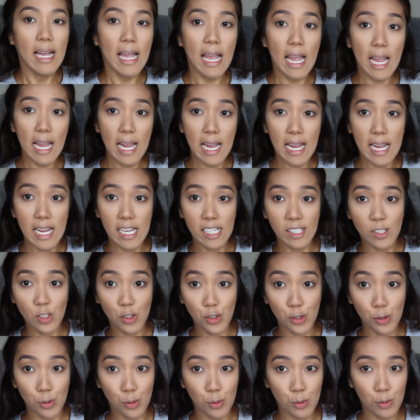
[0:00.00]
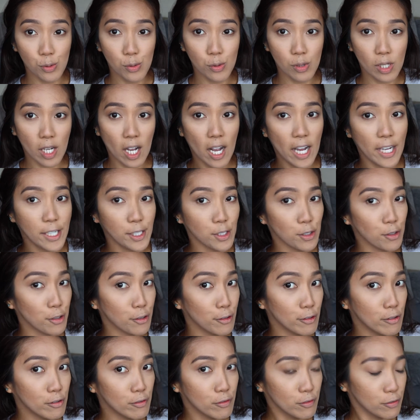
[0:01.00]
And to kind
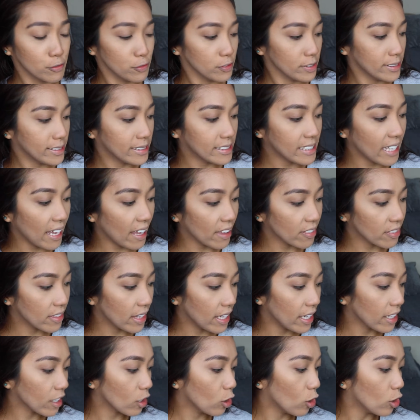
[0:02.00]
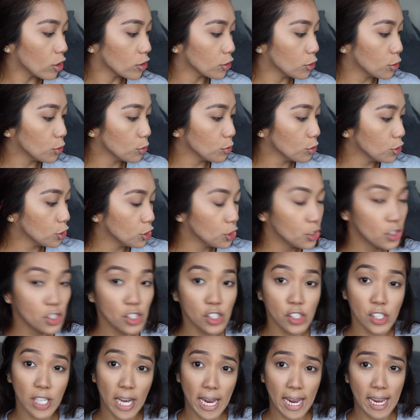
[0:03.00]
of set that contour
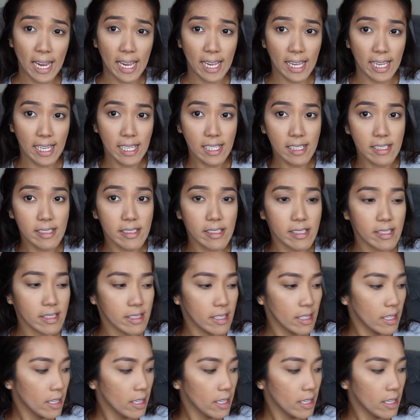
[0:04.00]
shades,